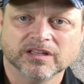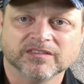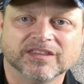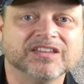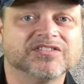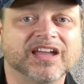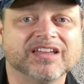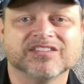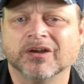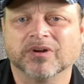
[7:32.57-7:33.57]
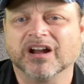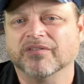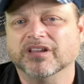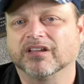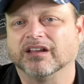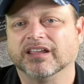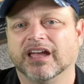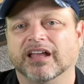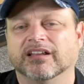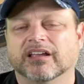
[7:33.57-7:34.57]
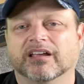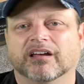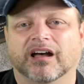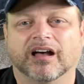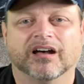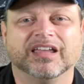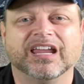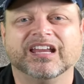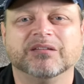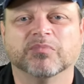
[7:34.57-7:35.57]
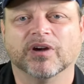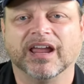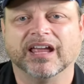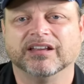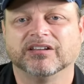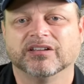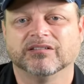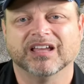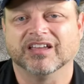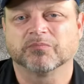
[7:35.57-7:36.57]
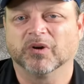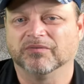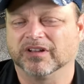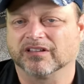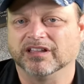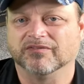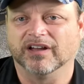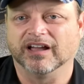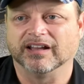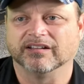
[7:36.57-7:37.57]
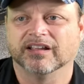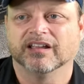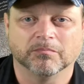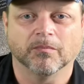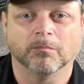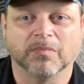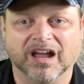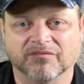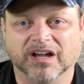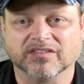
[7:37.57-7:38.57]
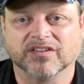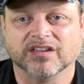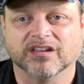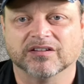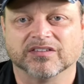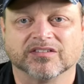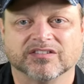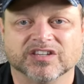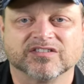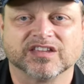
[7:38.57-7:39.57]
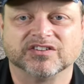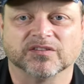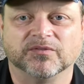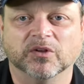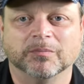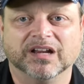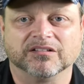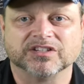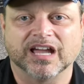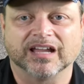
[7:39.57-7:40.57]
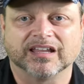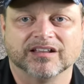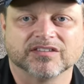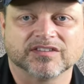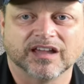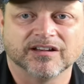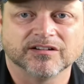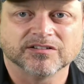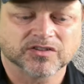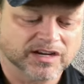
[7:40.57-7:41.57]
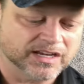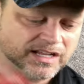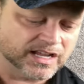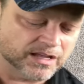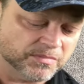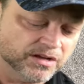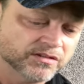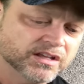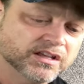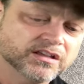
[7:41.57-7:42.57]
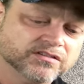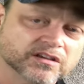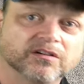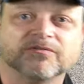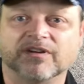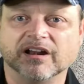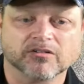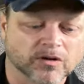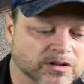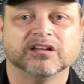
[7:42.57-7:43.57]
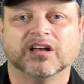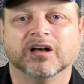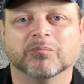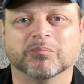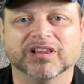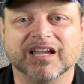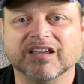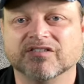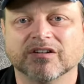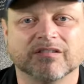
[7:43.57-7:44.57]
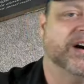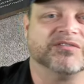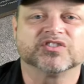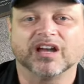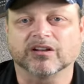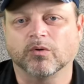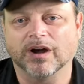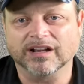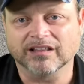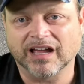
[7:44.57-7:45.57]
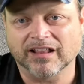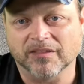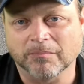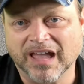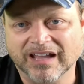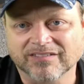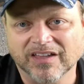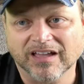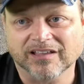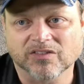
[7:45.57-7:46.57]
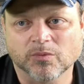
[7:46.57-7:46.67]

These days, get whatever you can get. Any brand is perfectly fine. My advice to you is just get your full metal jacket, standard training ammo. So Federal, Blazer. I've shot quite a lot of the Magtech as